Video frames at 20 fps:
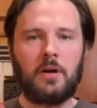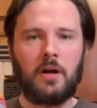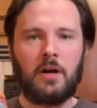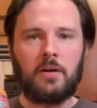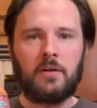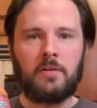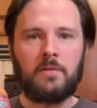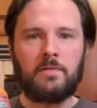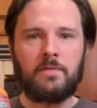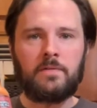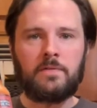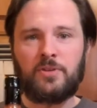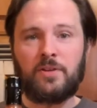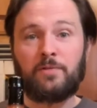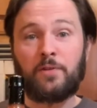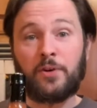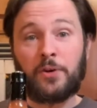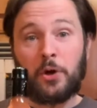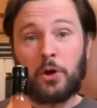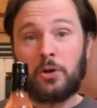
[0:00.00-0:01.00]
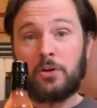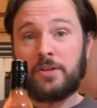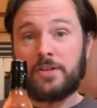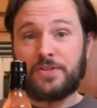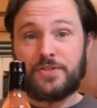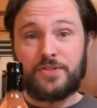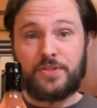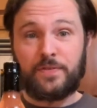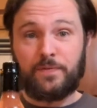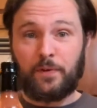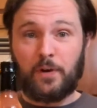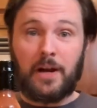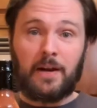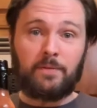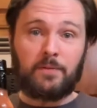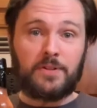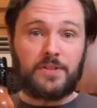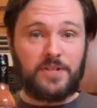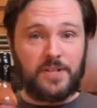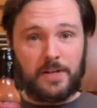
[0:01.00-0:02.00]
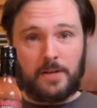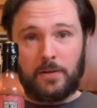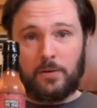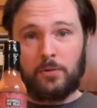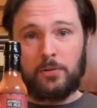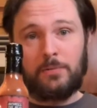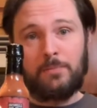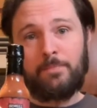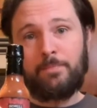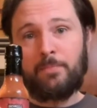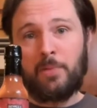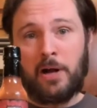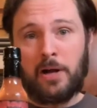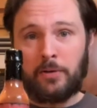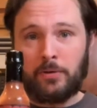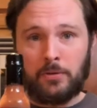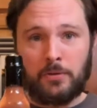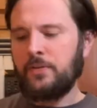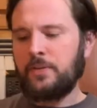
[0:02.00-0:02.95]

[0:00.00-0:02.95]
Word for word: of different artists for every single bottle.